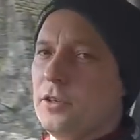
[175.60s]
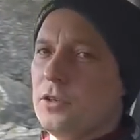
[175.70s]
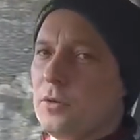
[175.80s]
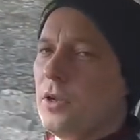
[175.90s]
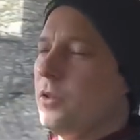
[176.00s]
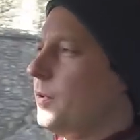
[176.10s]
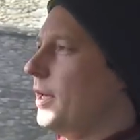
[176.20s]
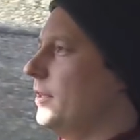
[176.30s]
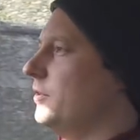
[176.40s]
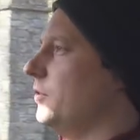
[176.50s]
will go all the
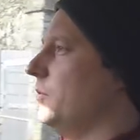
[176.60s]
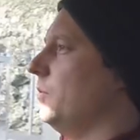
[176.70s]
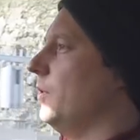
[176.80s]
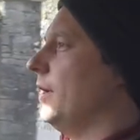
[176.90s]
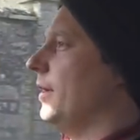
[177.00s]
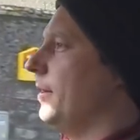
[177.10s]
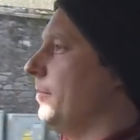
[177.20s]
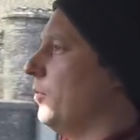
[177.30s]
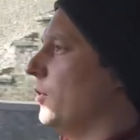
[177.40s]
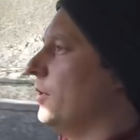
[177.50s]
way to uh,
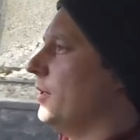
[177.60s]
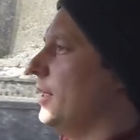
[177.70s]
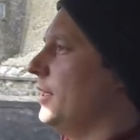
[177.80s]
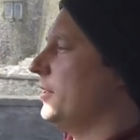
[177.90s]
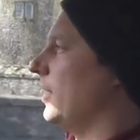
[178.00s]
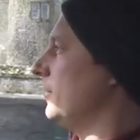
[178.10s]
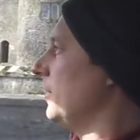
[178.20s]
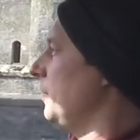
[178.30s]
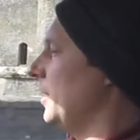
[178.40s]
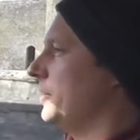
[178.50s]
Port Leash
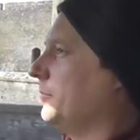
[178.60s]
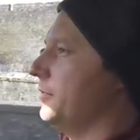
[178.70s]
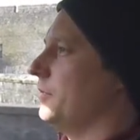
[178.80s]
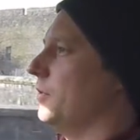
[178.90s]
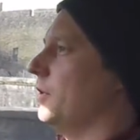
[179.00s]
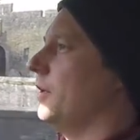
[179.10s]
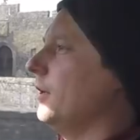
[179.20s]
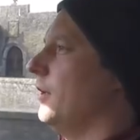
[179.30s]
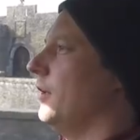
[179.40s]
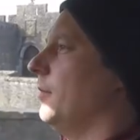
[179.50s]
as I mentioned before,
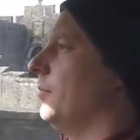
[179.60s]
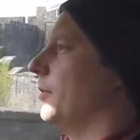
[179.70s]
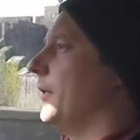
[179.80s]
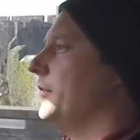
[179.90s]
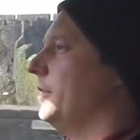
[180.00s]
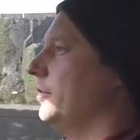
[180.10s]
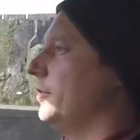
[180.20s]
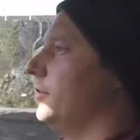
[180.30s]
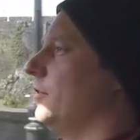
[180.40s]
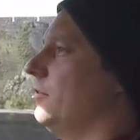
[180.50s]
but I'm actually
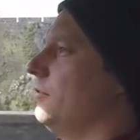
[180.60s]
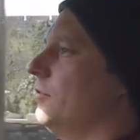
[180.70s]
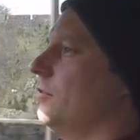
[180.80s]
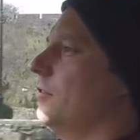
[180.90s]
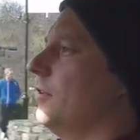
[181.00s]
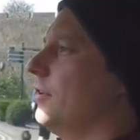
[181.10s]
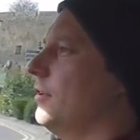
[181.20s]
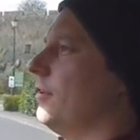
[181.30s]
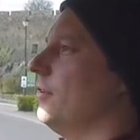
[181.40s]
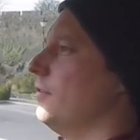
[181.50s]
going to
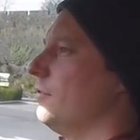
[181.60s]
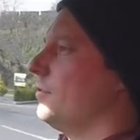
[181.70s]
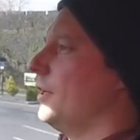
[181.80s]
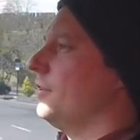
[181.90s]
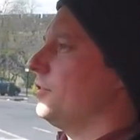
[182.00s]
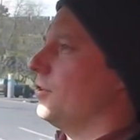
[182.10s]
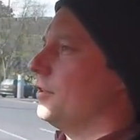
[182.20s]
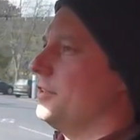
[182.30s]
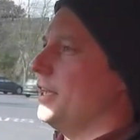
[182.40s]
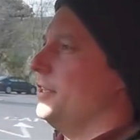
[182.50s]
try the
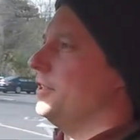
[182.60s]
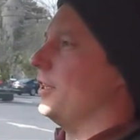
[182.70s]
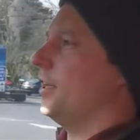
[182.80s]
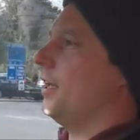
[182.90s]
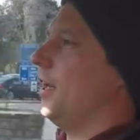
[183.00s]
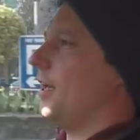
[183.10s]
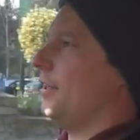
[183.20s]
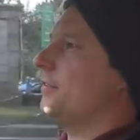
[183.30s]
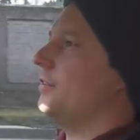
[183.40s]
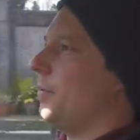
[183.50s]
short staging
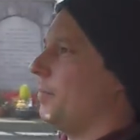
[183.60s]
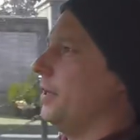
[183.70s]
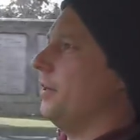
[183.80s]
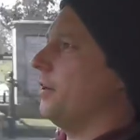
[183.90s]
and stop at